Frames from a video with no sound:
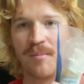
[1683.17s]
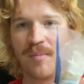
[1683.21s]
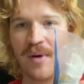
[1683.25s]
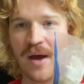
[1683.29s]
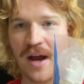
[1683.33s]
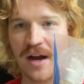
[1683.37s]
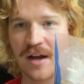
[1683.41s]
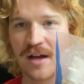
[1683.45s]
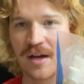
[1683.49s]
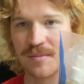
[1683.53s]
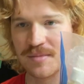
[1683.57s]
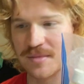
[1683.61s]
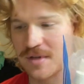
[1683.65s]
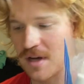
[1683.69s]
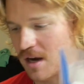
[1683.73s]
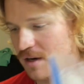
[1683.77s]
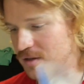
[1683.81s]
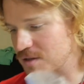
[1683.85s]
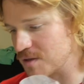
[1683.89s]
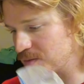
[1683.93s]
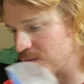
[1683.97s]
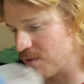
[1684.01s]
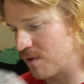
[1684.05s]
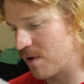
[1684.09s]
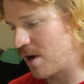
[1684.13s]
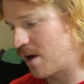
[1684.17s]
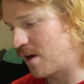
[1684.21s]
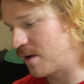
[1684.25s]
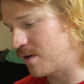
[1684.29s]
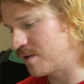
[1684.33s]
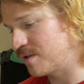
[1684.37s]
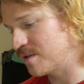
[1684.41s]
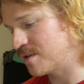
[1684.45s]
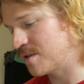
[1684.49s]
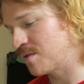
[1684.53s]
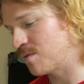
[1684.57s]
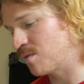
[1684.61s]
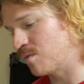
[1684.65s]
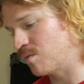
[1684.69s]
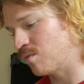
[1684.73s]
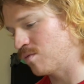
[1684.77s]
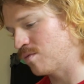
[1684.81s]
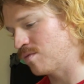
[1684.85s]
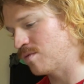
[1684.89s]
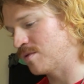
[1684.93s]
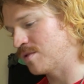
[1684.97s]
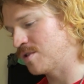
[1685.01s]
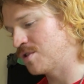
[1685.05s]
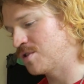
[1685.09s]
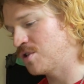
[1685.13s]
Backup Dr. Bronner's
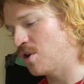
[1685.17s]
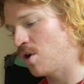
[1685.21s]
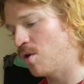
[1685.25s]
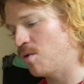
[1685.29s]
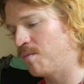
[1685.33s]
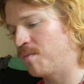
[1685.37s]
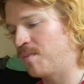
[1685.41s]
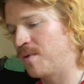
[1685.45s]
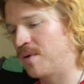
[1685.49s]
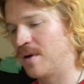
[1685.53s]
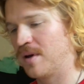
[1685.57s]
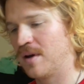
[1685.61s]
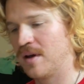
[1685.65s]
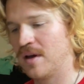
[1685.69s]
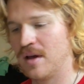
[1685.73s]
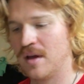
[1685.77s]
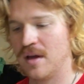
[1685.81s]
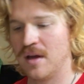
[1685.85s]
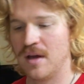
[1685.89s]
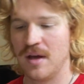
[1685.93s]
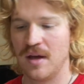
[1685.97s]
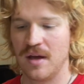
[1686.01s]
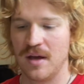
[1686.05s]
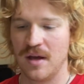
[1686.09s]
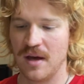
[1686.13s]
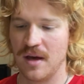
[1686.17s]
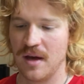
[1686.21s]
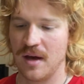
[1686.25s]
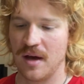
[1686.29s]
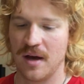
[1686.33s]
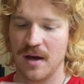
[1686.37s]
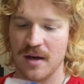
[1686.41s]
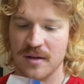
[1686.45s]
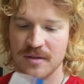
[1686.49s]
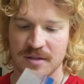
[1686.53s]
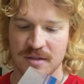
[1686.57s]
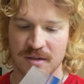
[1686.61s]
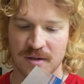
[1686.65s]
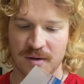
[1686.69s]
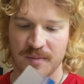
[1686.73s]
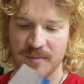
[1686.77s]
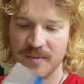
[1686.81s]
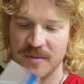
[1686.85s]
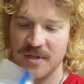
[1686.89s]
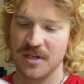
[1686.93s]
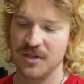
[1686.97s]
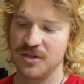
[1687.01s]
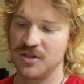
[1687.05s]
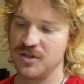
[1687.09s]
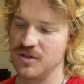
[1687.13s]
soap,
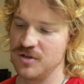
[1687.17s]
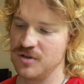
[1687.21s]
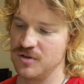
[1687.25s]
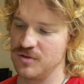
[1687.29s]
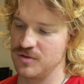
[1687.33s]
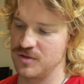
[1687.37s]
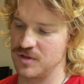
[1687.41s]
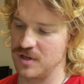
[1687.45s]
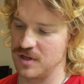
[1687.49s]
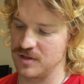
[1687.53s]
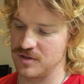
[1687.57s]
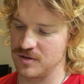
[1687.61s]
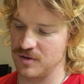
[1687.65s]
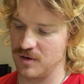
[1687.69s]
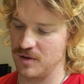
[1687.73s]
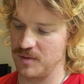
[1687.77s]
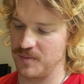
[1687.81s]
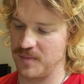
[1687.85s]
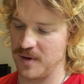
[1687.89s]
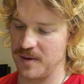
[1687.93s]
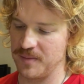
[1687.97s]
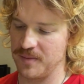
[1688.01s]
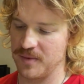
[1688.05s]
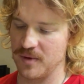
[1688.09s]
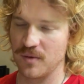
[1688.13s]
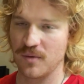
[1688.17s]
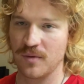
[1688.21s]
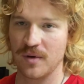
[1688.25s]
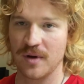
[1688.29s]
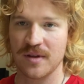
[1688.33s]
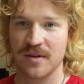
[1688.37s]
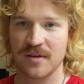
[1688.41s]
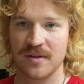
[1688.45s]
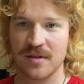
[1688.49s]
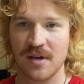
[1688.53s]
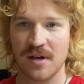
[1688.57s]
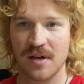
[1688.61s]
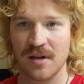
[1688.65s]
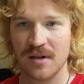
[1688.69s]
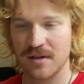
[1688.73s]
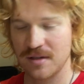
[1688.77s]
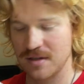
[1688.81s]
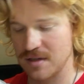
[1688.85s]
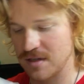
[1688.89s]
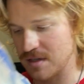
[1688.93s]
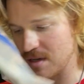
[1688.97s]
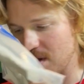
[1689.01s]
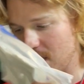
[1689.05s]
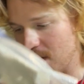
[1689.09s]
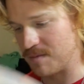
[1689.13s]
some tissues and toilet paper with
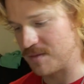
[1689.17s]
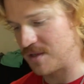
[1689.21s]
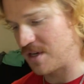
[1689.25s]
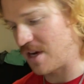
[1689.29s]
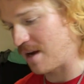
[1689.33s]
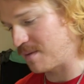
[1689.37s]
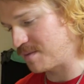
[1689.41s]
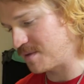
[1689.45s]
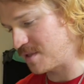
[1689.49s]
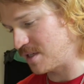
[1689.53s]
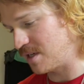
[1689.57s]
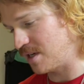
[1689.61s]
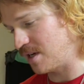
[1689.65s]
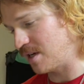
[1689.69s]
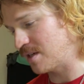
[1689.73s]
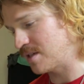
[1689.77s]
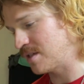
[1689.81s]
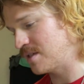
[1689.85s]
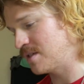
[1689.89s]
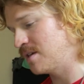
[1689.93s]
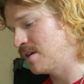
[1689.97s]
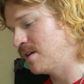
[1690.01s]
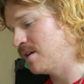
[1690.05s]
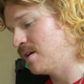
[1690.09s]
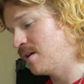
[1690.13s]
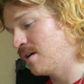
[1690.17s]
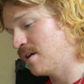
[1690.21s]
some chapsticks.